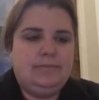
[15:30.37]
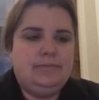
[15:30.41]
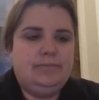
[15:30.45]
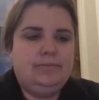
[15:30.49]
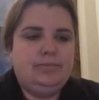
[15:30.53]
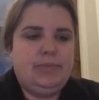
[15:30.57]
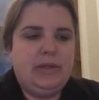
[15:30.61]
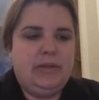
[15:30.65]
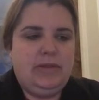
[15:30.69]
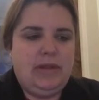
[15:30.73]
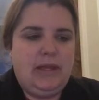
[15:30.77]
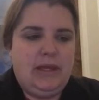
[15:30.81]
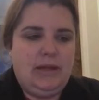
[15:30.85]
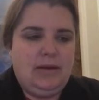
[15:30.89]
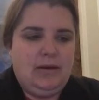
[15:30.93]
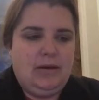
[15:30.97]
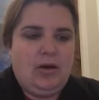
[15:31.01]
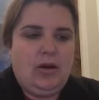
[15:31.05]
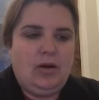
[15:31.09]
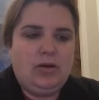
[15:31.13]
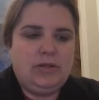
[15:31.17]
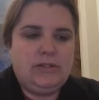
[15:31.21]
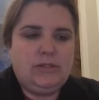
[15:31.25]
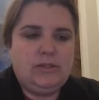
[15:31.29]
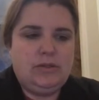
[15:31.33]
But then
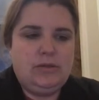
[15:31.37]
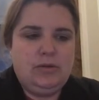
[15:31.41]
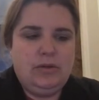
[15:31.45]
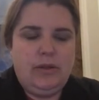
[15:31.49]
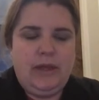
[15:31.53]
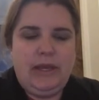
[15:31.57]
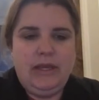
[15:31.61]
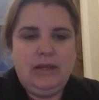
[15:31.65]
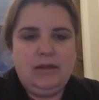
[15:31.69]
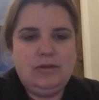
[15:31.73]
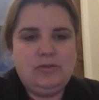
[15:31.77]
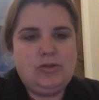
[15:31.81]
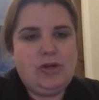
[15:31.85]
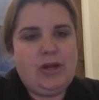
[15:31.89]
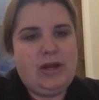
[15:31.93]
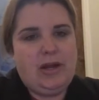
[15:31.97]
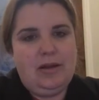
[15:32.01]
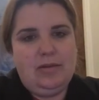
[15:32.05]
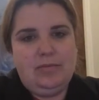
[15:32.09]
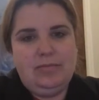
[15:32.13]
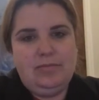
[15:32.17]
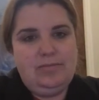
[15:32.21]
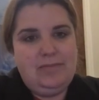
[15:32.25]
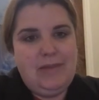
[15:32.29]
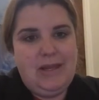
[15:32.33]
also like try
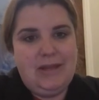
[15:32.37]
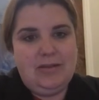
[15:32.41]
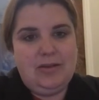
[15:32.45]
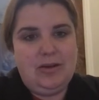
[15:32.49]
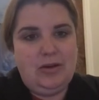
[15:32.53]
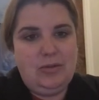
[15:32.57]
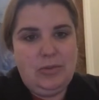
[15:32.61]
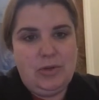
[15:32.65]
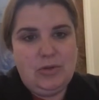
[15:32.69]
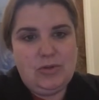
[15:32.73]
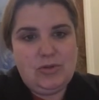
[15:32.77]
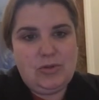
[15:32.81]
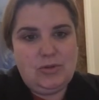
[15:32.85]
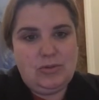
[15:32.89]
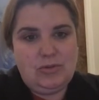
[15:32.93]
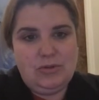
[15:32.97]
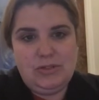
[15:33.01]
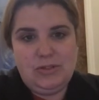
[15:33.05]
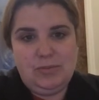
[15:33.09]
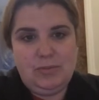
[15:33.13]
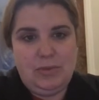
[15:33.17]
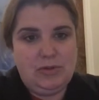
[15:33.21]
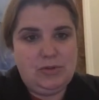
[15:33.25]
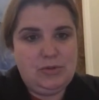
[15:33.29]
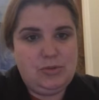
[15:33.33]
to meet their emotional and
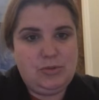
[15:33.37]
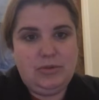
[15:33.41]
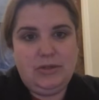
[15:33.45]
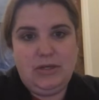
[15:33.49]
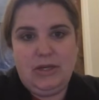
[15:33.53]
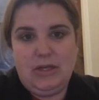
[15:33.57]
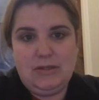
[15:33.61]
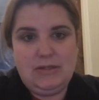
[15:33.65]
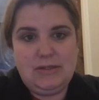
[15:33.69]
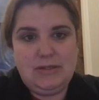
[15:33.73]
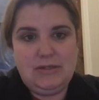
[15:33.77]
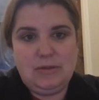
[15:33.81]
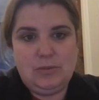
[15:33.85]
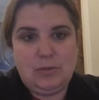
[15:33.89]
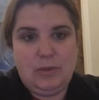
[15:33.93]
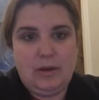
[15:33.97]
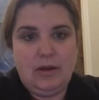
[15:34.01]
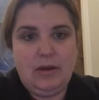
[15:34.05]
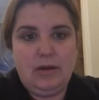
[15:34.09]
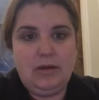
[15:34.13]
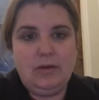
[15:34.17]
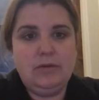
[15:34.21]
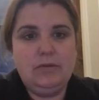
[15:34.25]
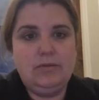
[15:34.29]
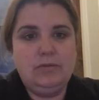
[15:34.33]
spiritual needs as
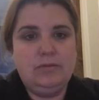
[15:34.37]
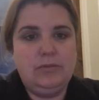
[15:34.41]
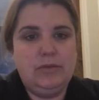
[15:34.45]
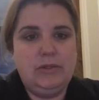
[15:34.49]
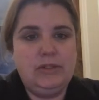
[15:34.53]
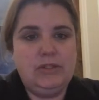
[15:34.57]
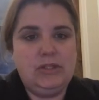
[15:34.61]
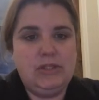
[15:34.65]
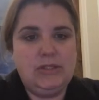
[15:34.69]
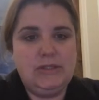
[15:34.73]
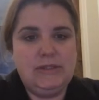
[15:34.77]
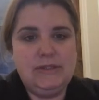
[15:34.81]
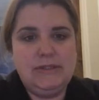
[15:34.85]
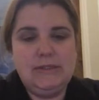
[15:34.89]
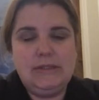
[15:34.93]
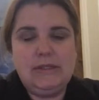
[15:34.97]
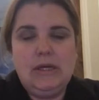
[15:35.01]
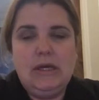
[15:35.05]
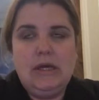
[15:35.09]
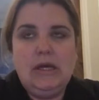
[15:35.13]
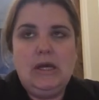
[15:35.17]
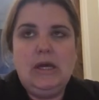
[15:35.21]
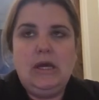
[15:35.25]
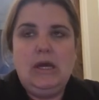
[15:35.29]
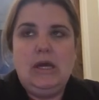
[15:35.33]
well, which is,
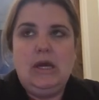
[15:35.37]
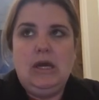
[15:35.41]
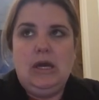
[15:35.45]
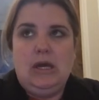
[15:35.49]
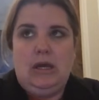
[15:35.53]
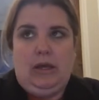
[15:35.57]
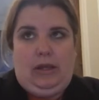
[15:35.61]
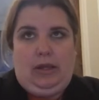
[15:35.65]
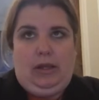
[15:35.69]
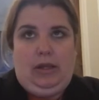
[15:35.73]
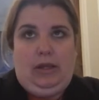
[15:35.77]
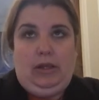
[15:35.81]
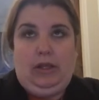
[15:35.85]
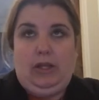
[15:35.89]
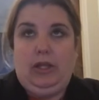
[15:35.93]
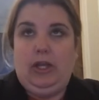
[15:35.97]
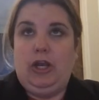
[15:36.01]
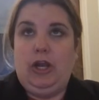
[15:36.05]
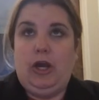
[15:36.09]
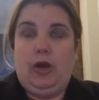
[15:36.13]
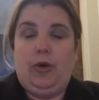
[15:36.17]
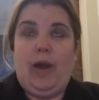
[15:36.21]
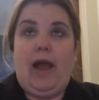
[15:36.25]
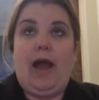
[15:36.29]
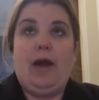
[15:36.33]

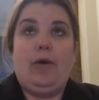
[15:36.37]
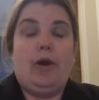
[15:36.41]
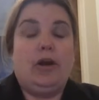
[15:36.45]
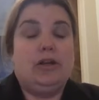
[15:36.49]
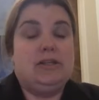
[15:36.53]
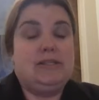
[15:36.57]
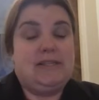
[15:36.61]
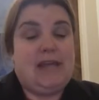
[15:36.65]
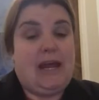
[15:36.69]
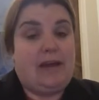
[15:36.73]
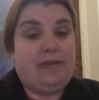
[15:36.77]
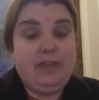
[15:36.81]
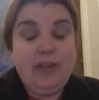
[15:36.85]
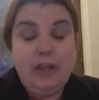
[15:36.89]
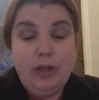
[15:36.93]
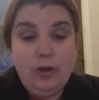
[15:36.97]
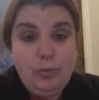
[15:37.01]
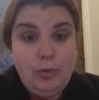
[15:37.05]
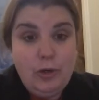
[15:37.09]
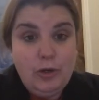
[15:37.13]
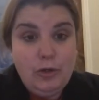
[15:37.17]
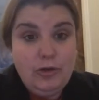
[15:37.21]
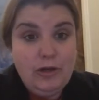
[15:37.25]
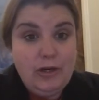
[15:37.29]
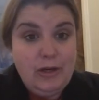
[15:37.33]
how our staff care
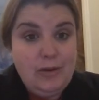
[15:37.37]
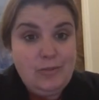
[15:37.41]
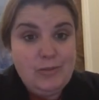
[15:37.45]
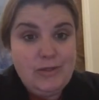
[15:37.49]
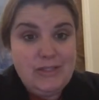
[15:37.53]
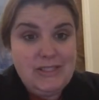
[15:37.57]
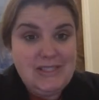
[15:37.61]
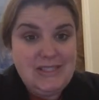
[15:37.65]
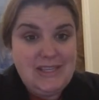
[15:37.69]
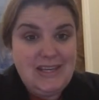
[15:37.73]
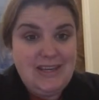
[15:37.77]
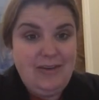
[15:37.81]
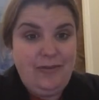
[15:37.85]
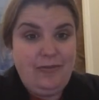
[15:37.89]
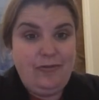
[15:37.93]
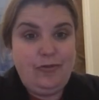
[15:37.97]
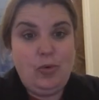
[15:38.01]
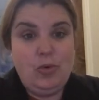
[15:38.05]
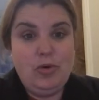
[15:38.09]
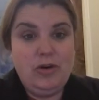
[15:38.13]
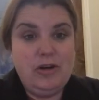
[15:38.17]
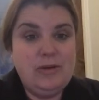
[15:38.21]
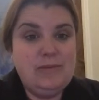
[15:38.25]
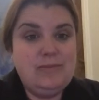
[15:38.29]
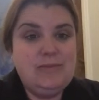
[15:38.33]
program was
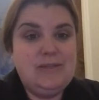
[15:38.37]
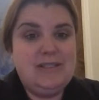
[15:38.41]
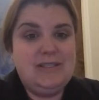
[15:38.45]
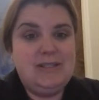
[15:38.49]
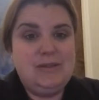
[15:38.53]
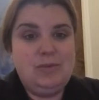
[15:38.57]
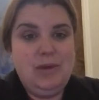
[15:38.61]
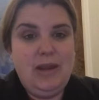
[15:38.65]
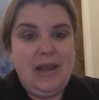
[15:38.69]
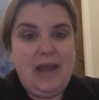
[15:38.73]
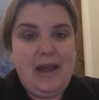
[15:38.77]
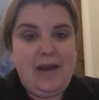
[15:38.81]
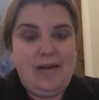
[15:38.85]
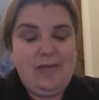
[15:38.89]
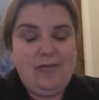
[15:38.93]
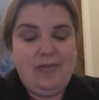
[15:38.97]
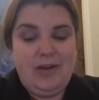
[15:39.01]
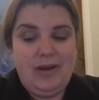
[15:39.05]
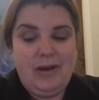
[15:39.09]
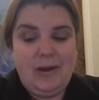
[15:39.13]
formed. So we have